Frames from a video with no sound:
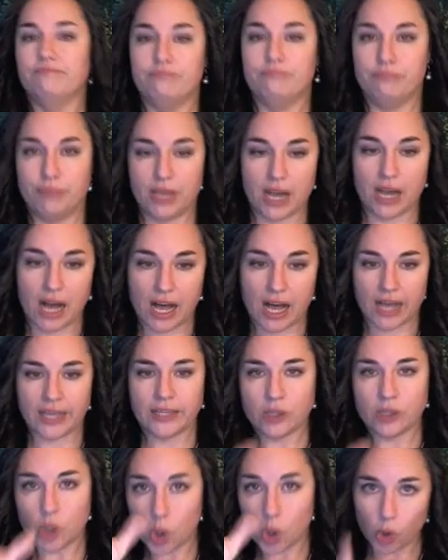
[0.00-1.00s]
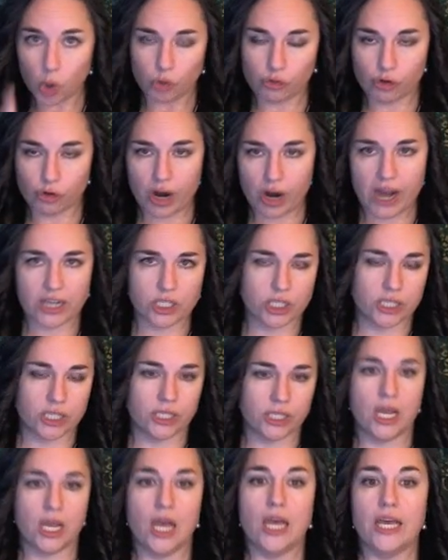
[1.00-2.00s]
behind the whole
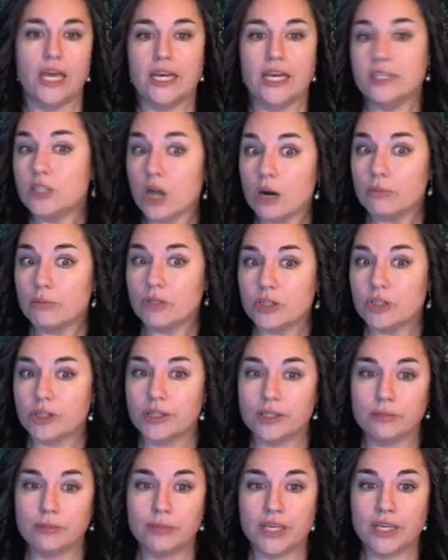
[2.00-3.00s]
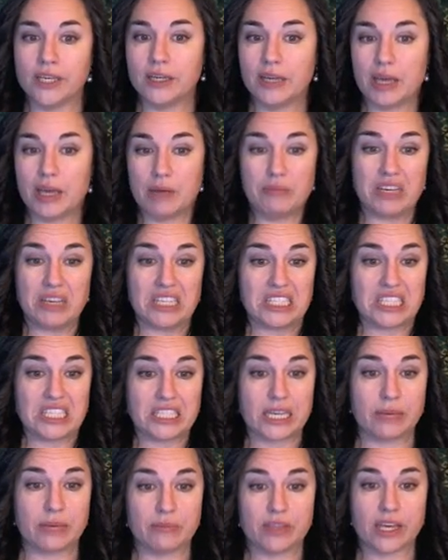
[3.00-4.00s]
fraction. It's arbitrary to me. It means the
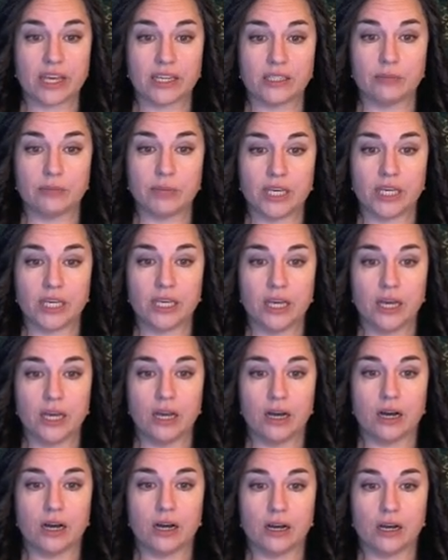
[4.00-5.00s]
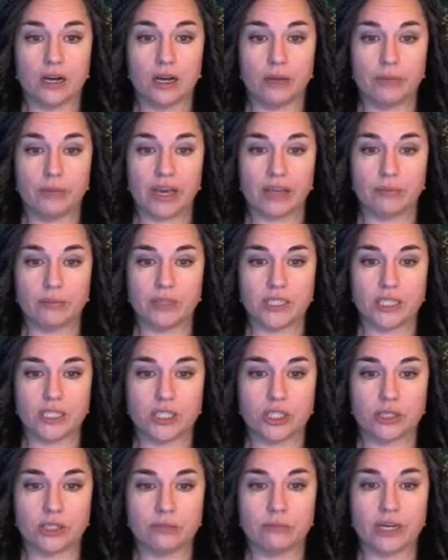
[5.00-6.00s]
same thing to me. A
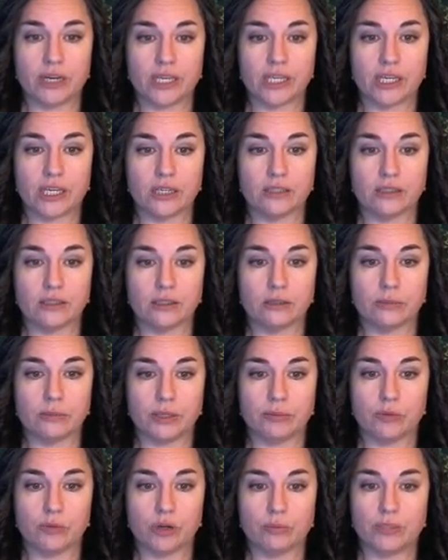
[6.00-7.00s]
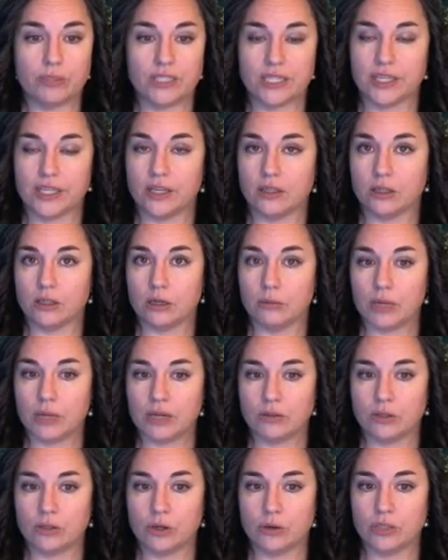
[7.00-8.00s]
mathematician might get a little bit more particular
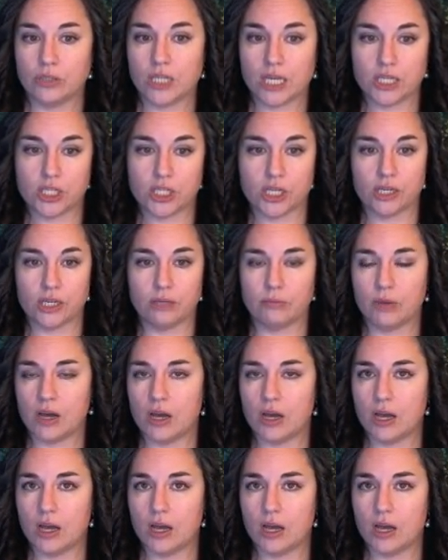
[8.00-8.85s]
about notation, but